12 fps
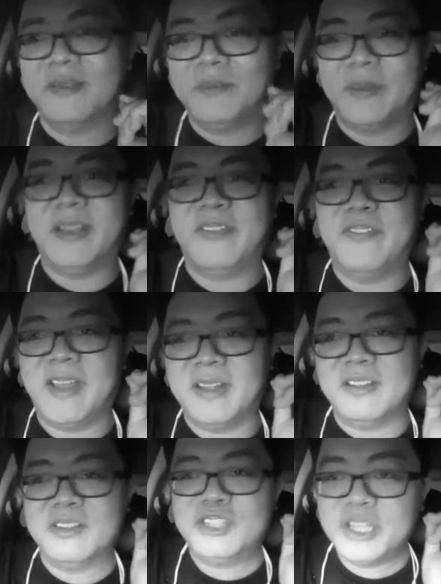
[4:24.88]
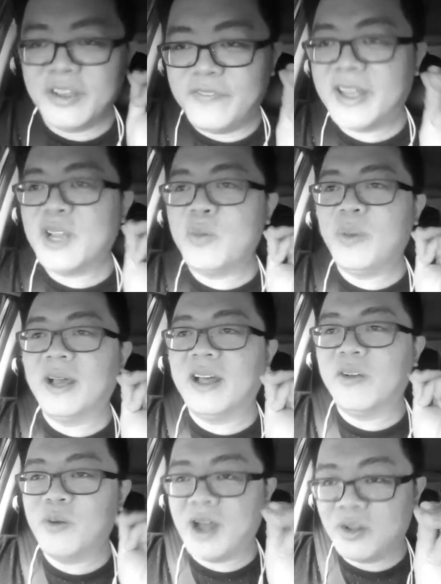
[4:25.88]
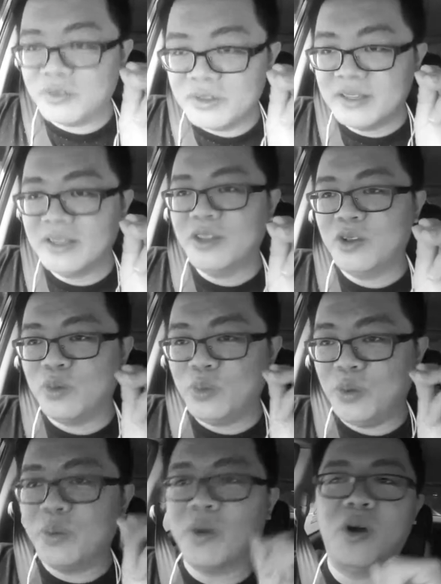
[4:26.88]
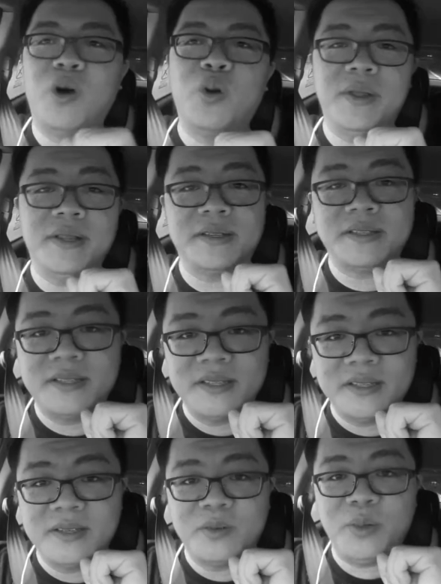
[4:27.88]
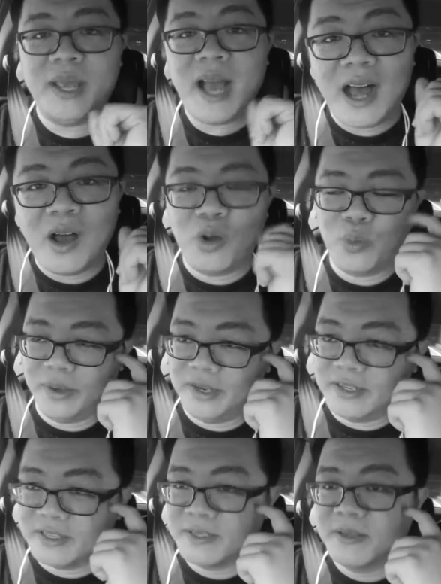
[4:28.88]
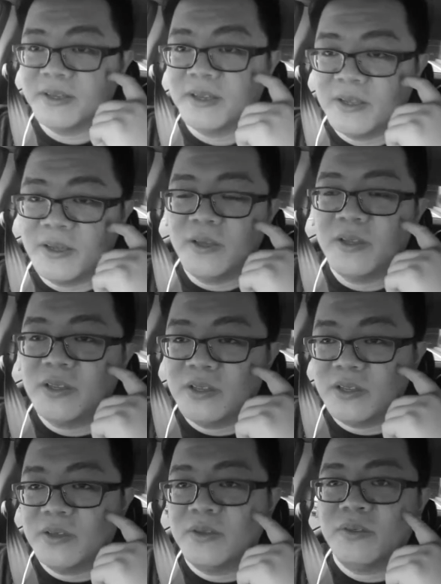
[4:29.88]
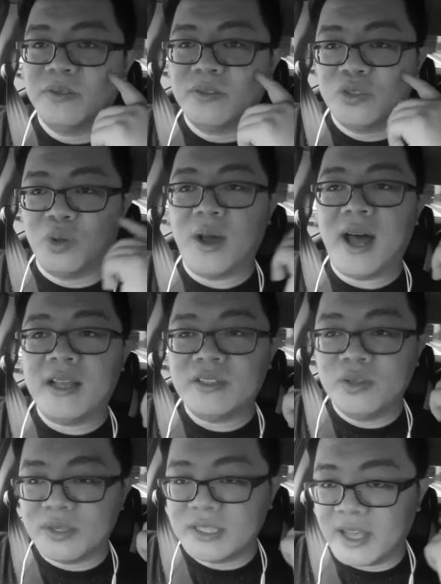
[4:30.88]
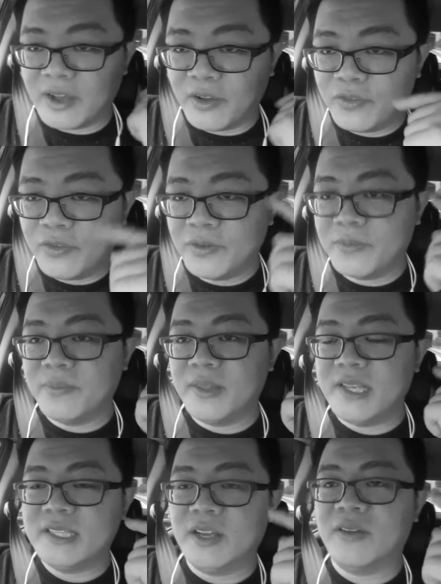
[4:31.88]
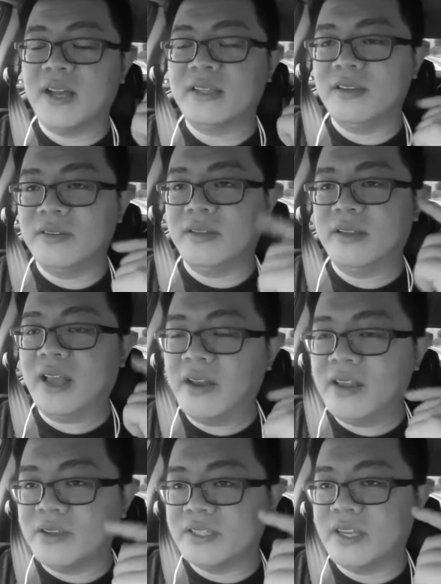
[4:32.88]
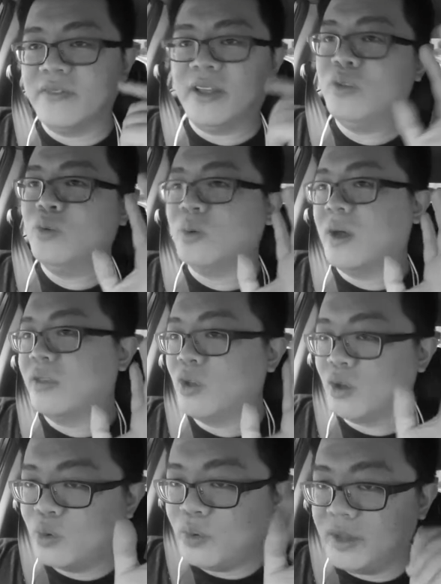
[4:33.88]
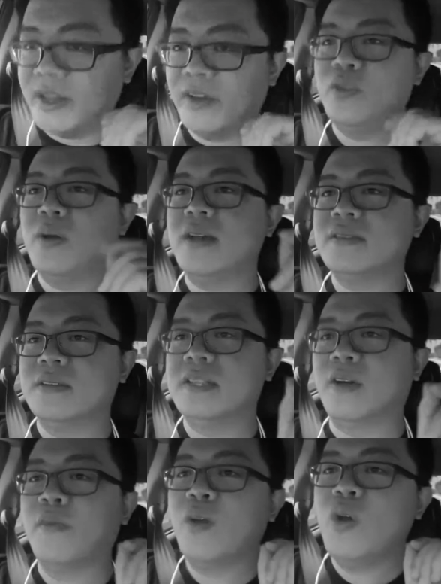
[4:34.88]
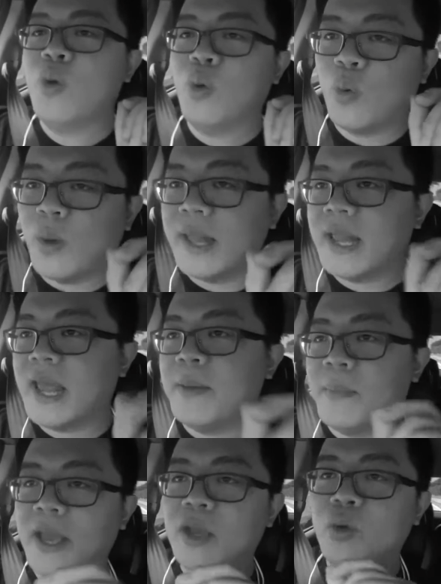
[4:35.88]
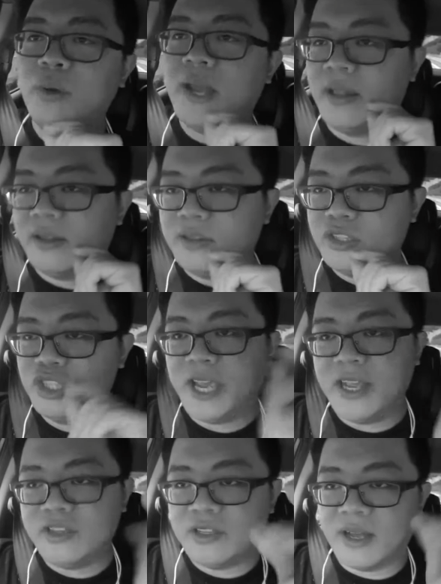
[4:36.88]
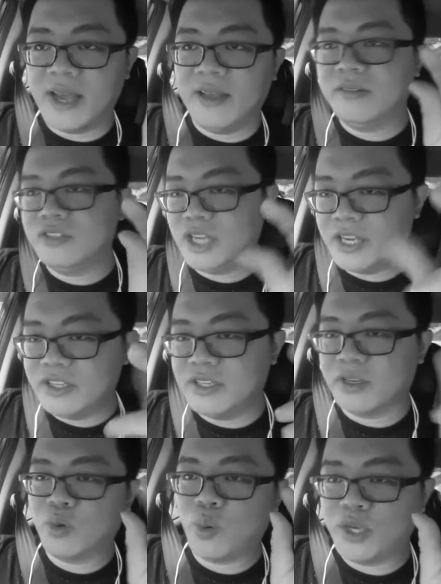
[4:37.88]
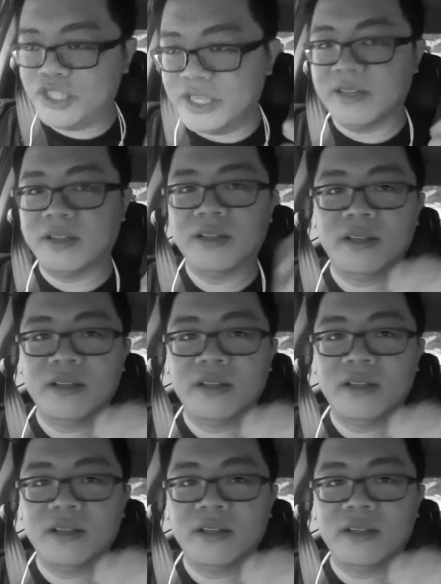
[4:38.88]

by the sheer fact that we are around. We were all winners. We are all winners. So ask yourself, instead of telling yourself that you are not good enough, you ask yourself, what am I good at? Change the question.